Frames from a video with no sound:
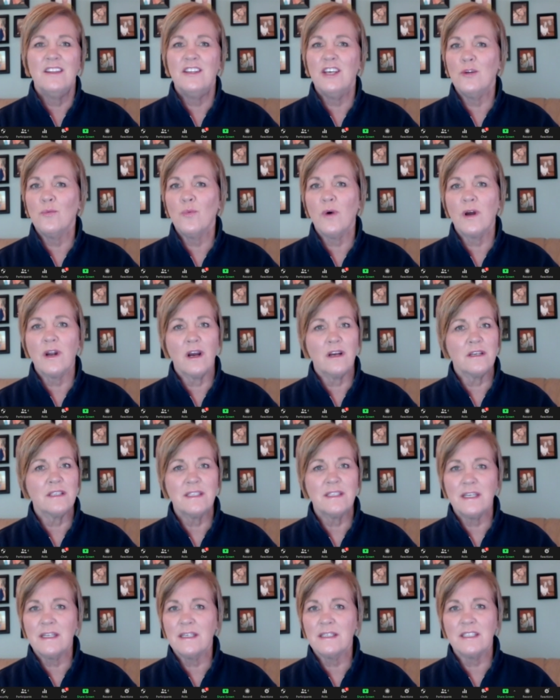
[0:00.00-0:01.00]
than what our
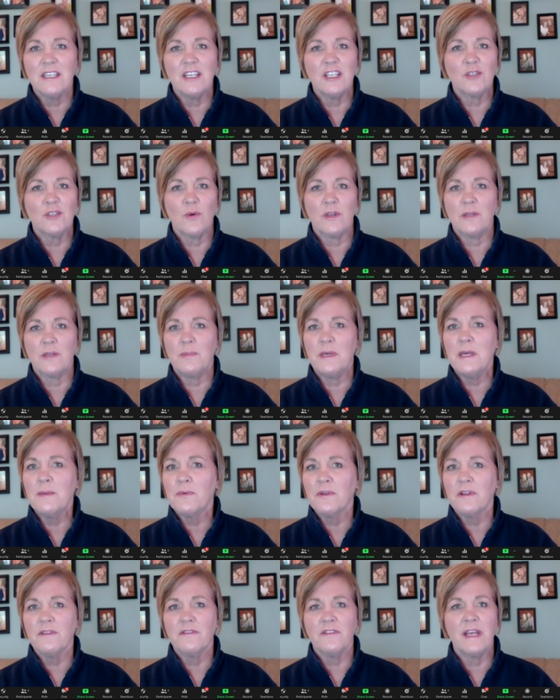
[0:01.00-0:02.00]
citizens, what the
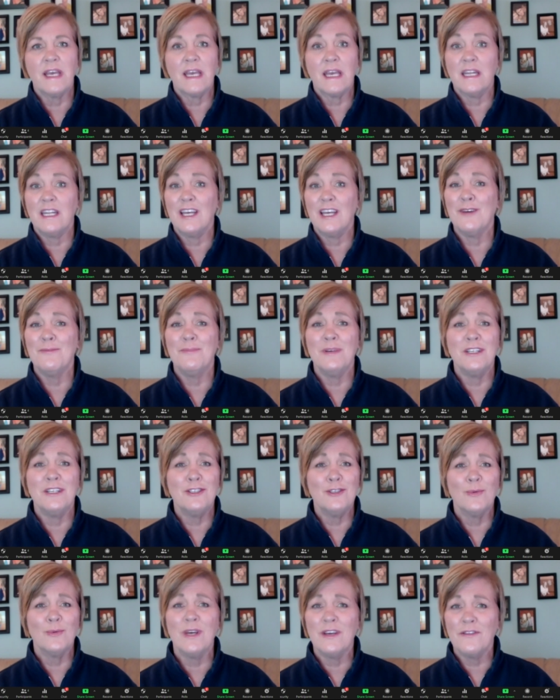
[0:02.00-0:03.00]
people of Lincoln have been
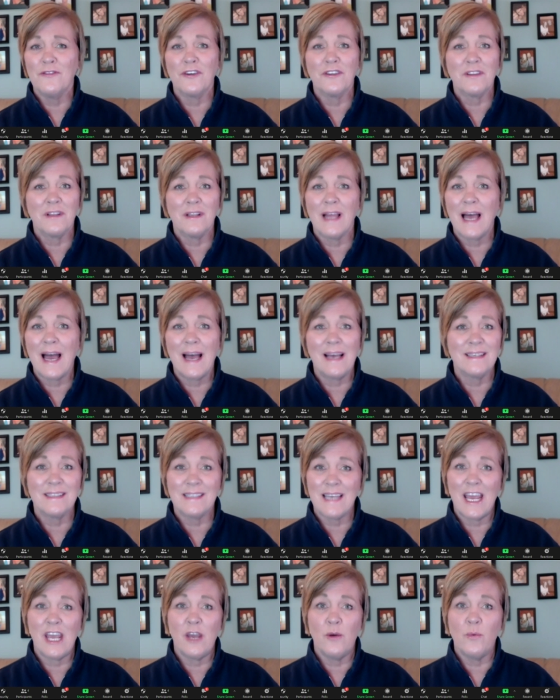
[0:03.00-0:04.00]
doing for the last
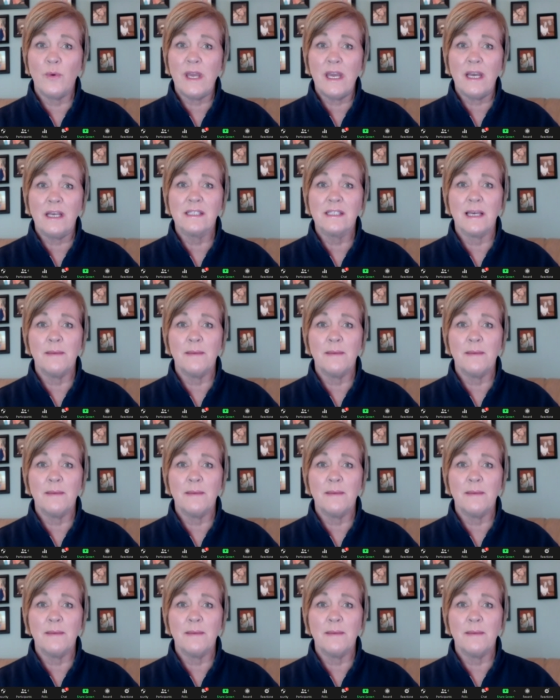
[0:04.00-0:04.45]
eight weeks.